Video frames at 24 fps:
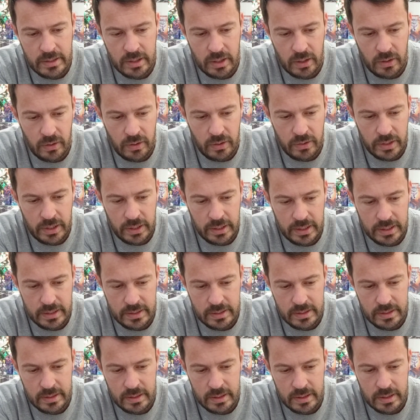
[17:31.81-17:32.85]
so I think
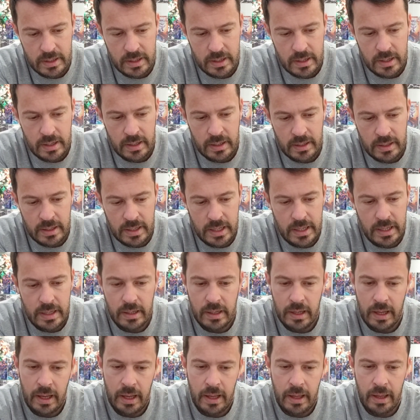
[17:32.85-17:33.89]
that's
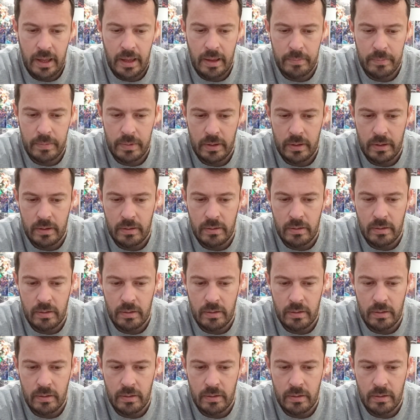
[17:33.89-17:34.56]
neat. And